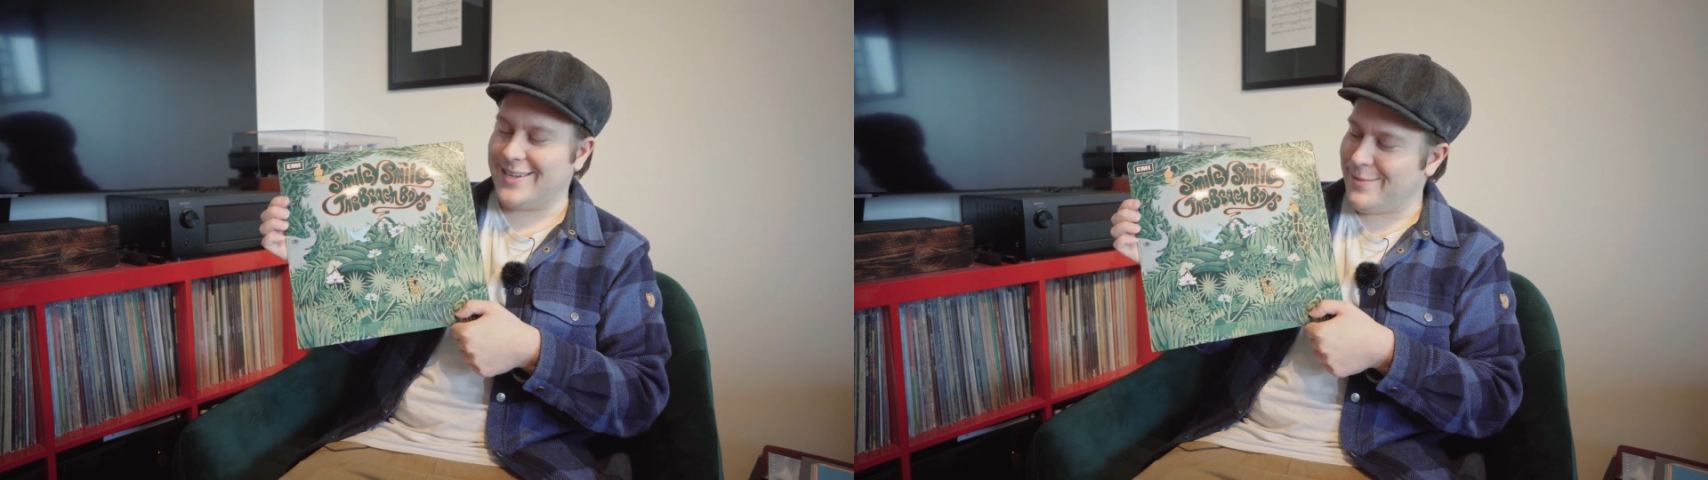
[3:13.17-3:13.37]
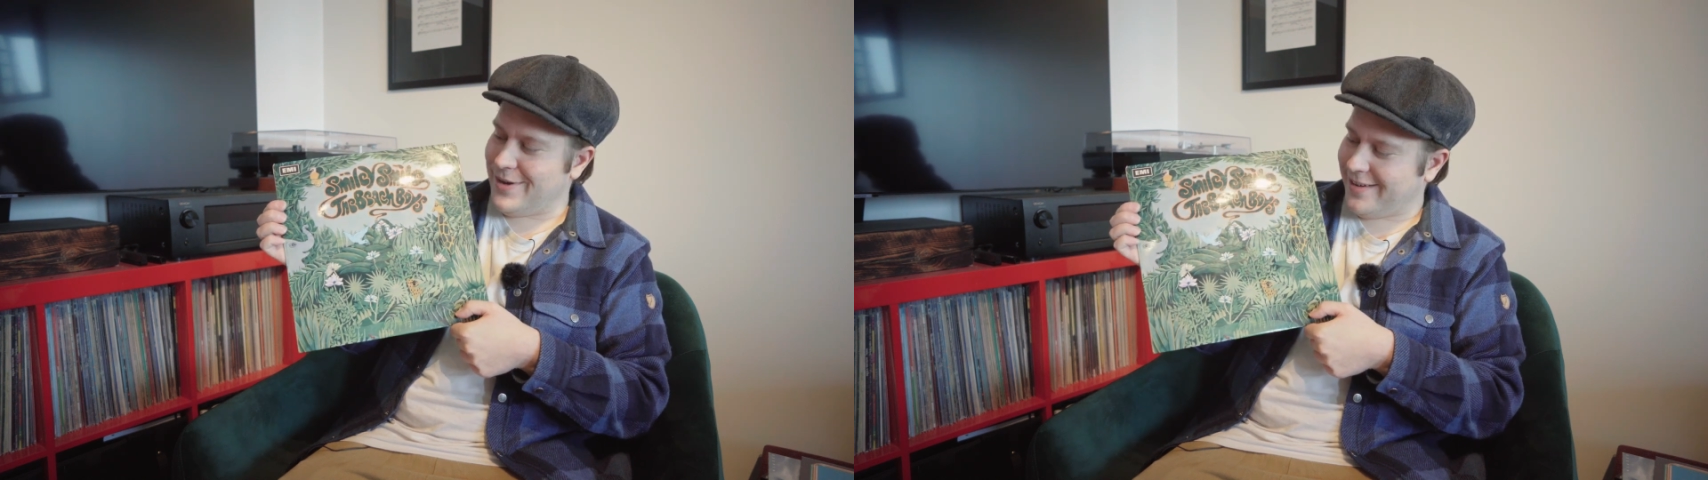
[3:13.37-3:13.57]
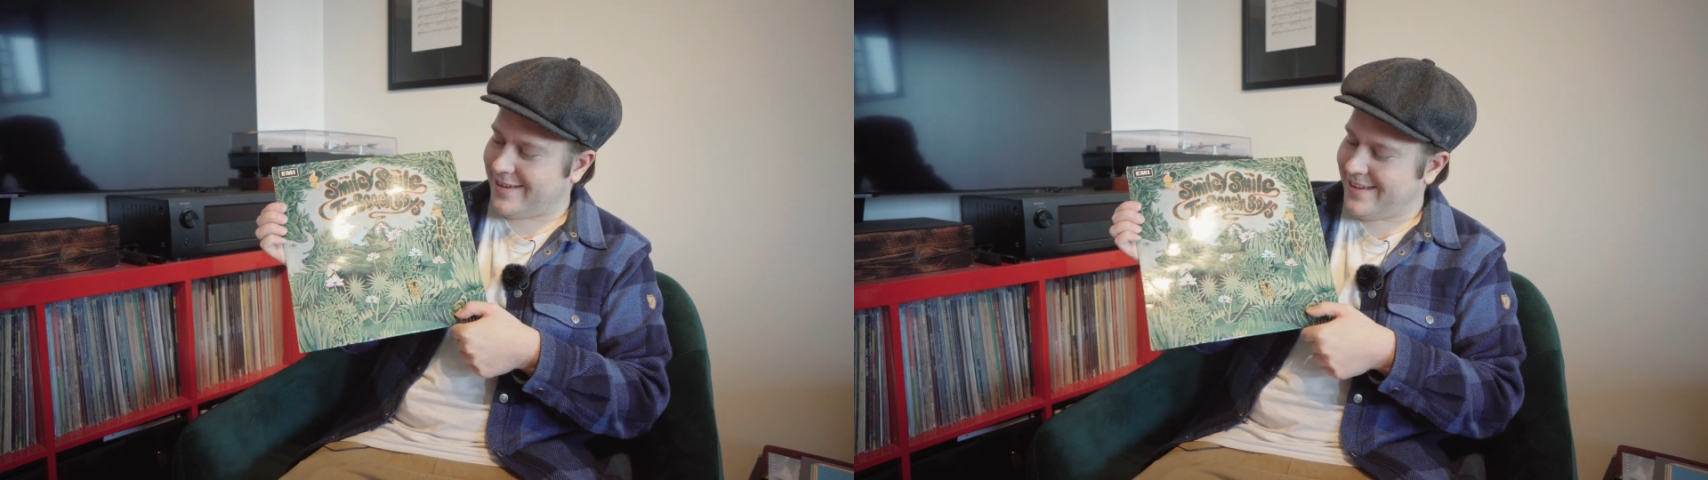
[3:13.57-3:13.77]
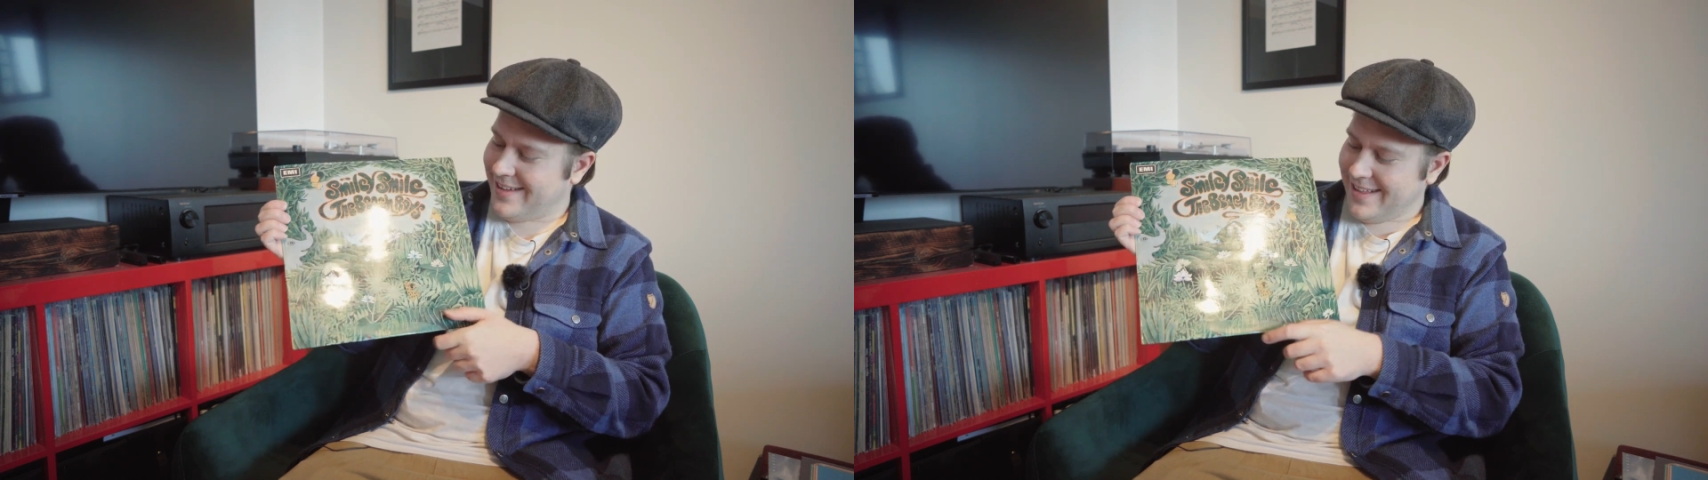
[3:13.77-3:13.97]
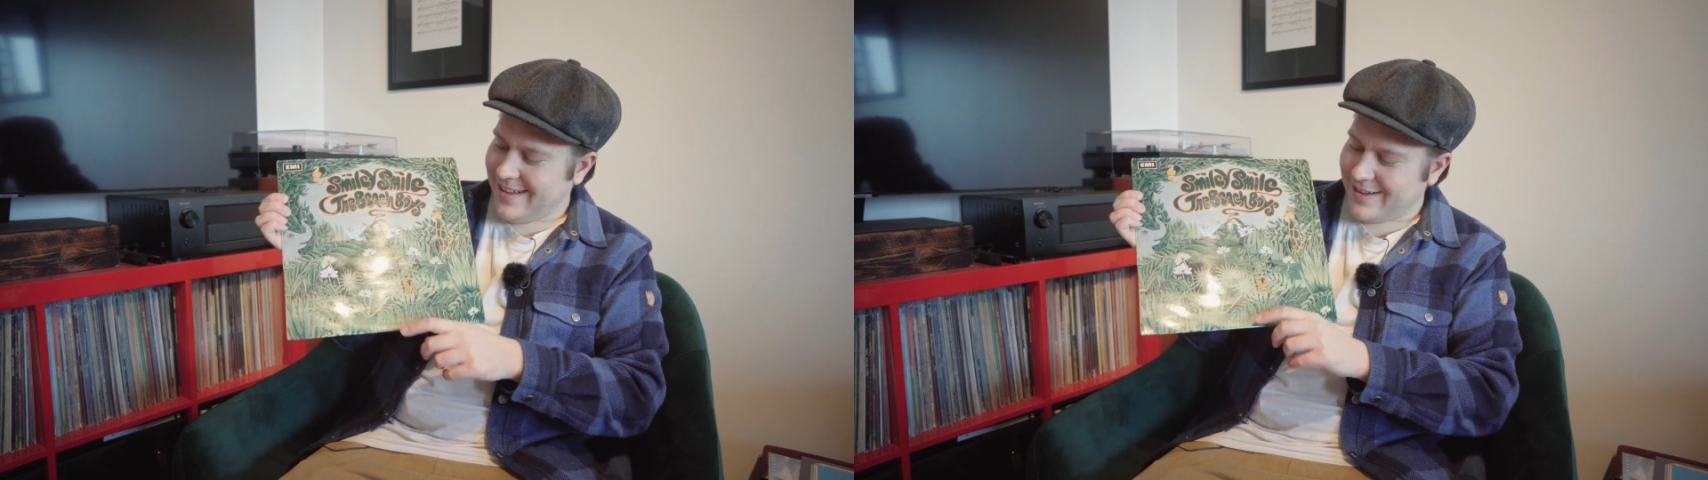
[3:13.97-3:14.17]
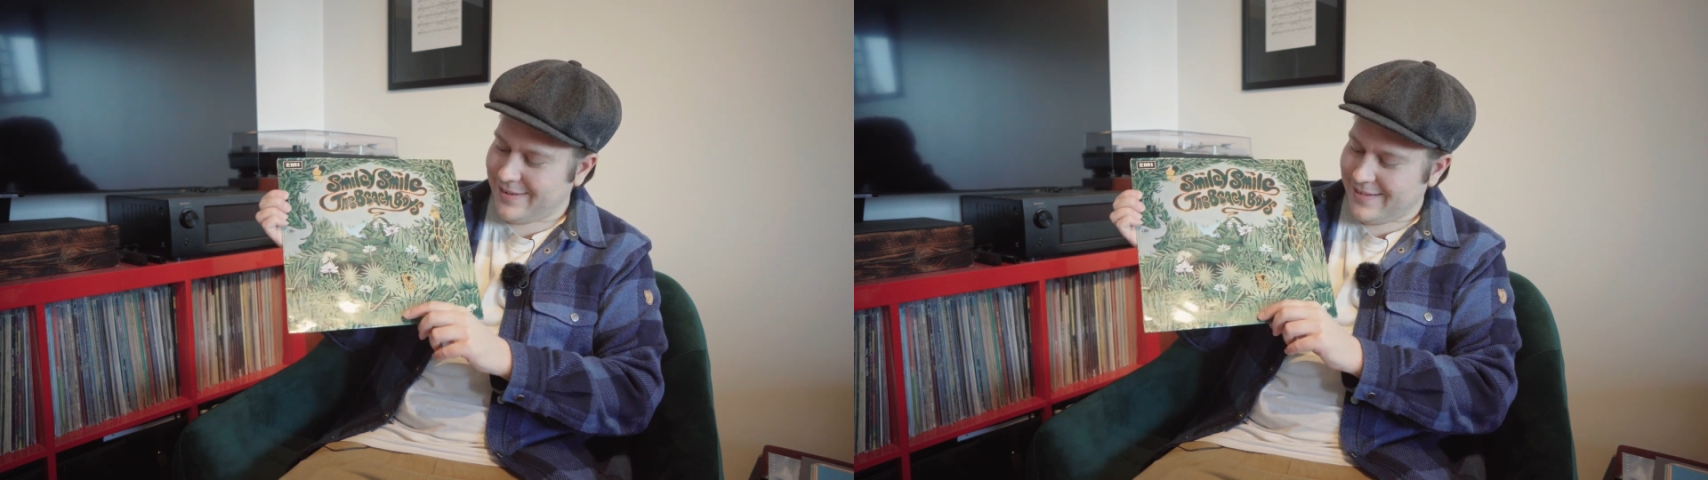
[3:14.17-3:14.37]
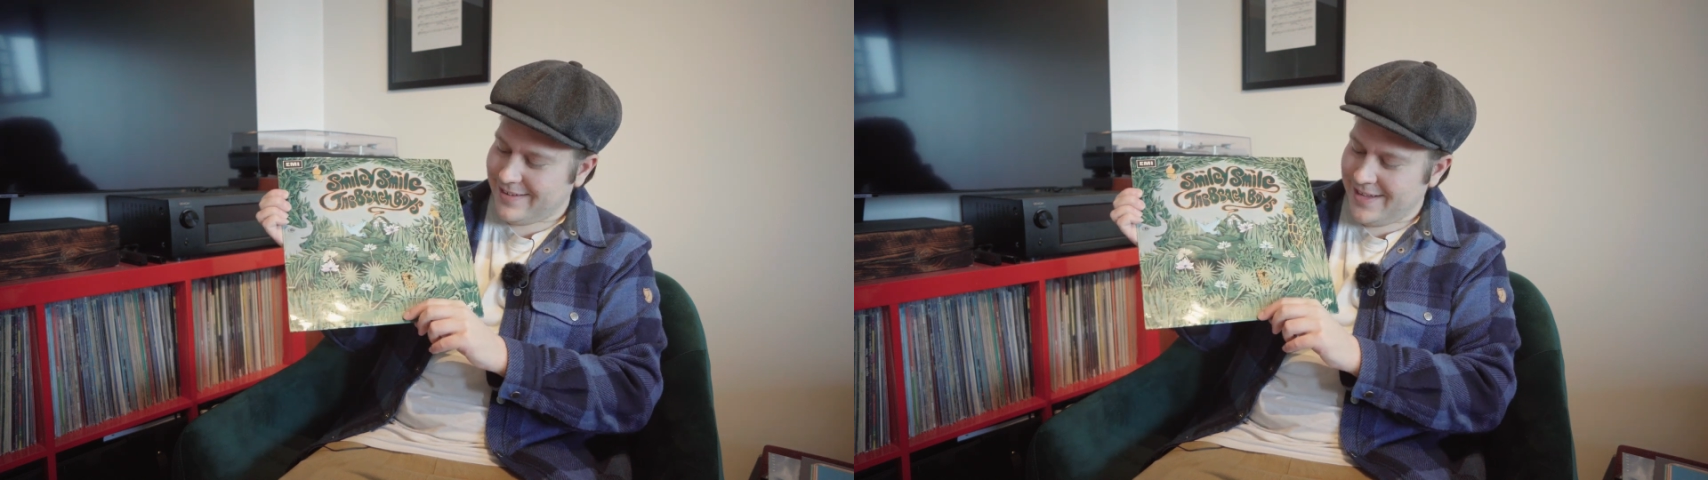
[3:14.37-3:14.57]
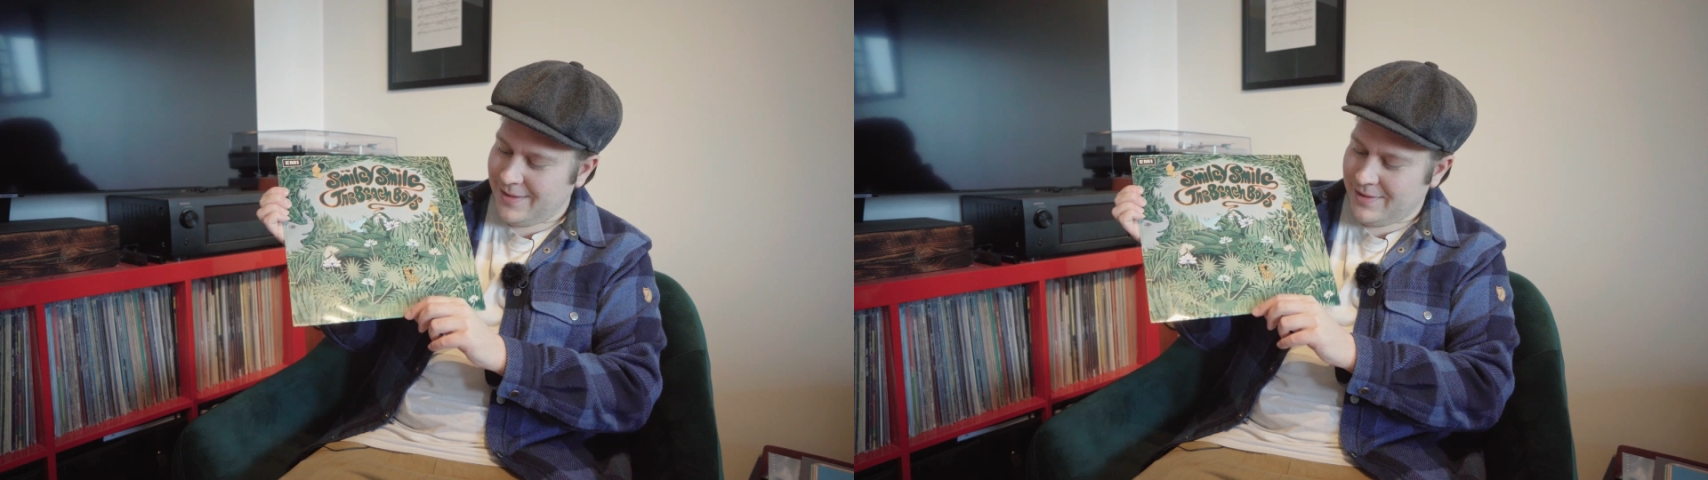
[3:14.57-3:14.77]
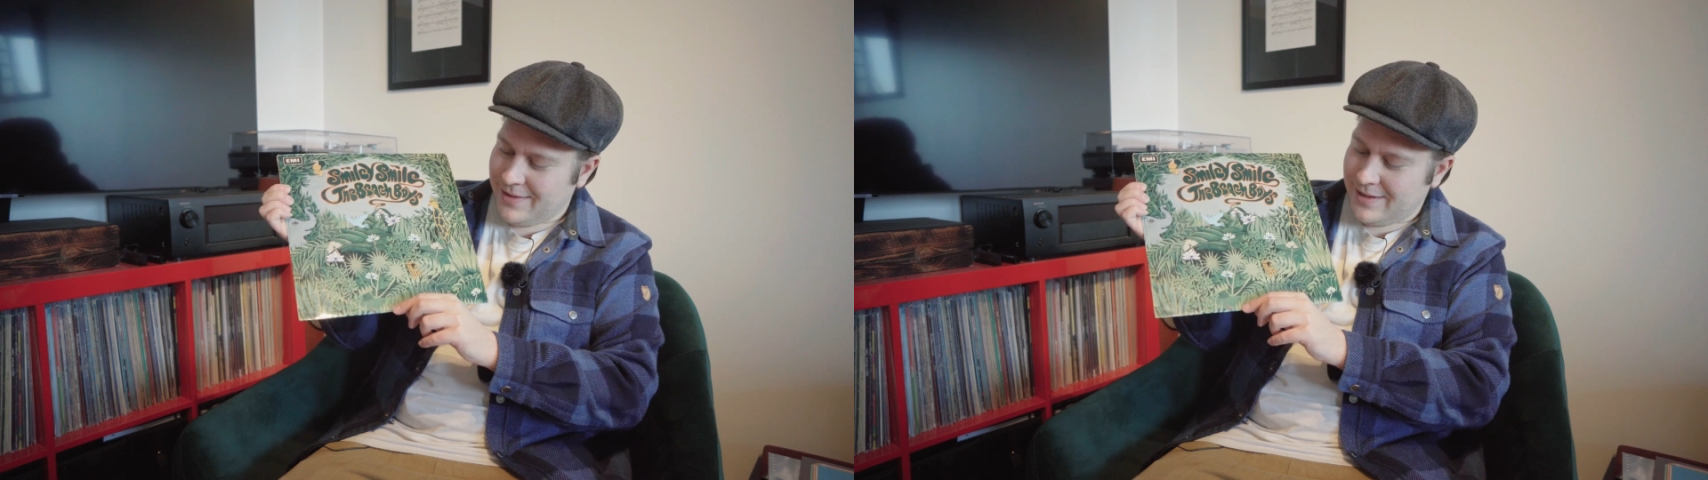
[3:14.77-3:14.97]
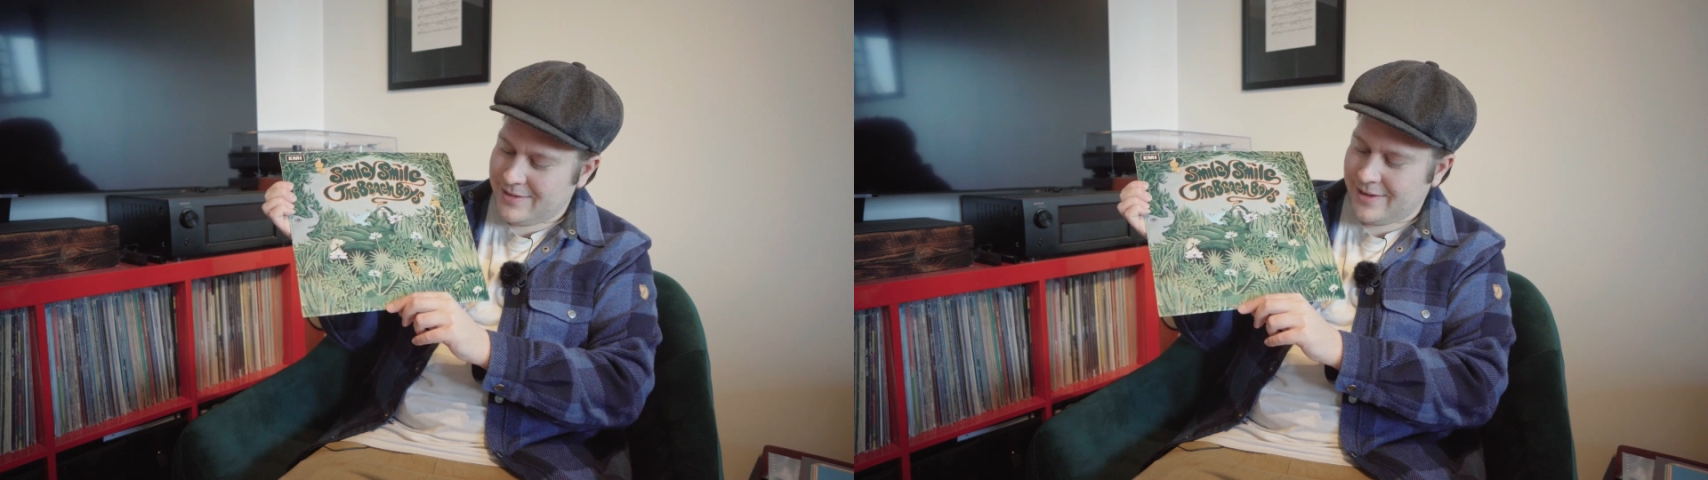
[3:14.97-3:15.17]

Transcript: Come on, like look, even that